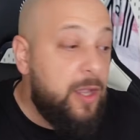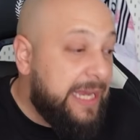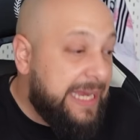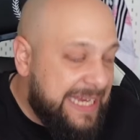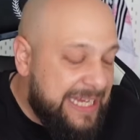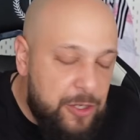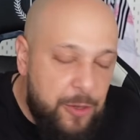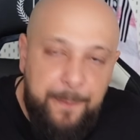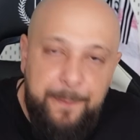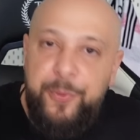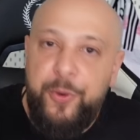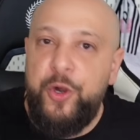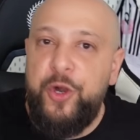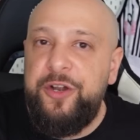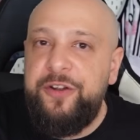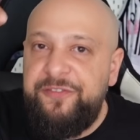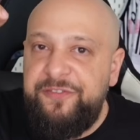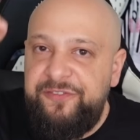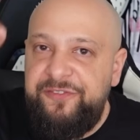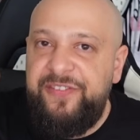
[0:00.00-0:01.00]

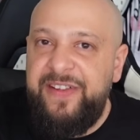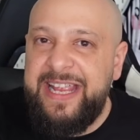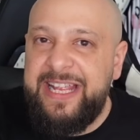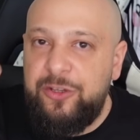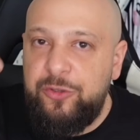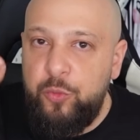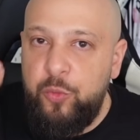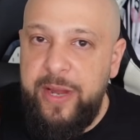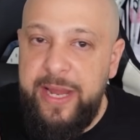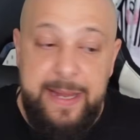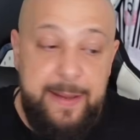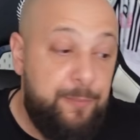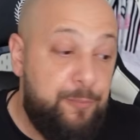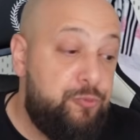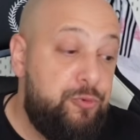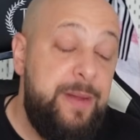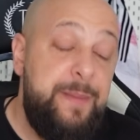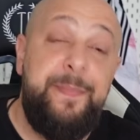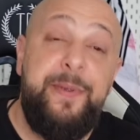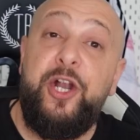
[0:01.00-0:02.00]

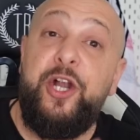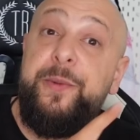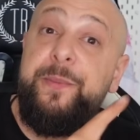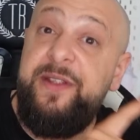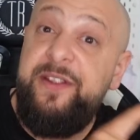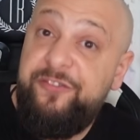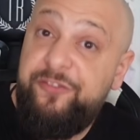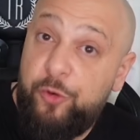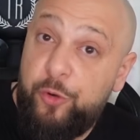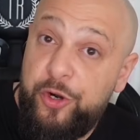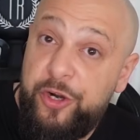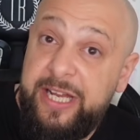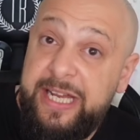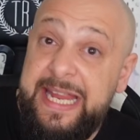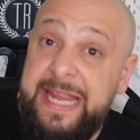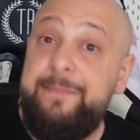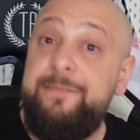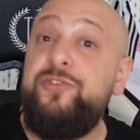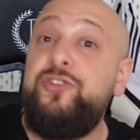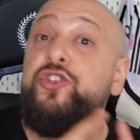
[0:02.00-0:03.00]
Prepared before the
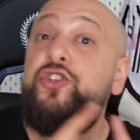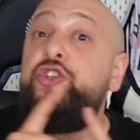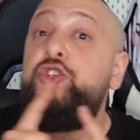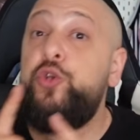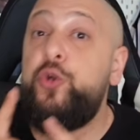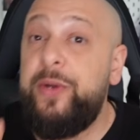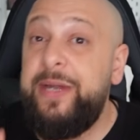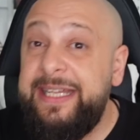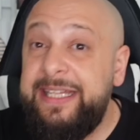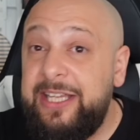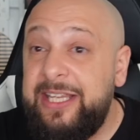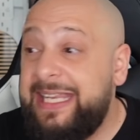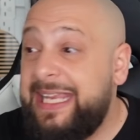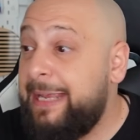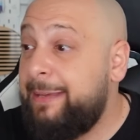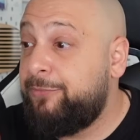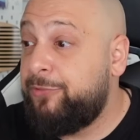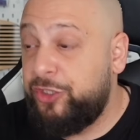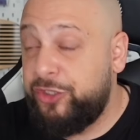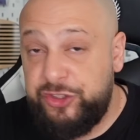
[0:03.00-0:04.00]
game, during the
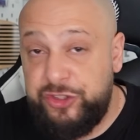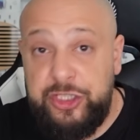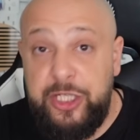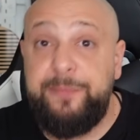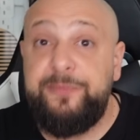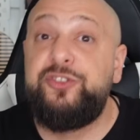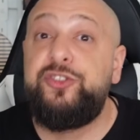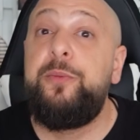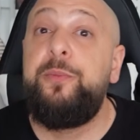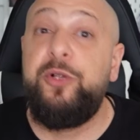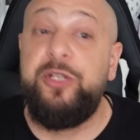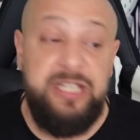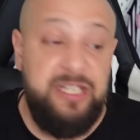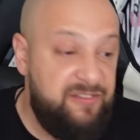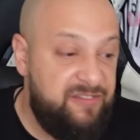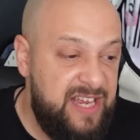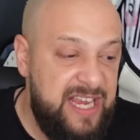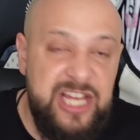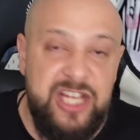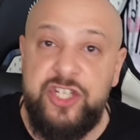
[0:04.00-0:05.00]
game, the subs, the
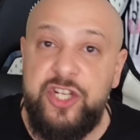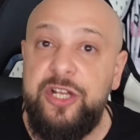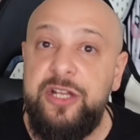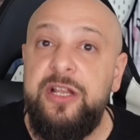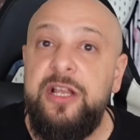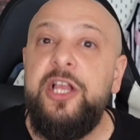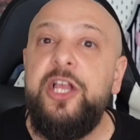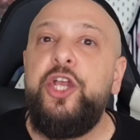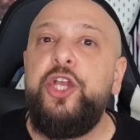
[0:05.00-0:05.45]
motivation.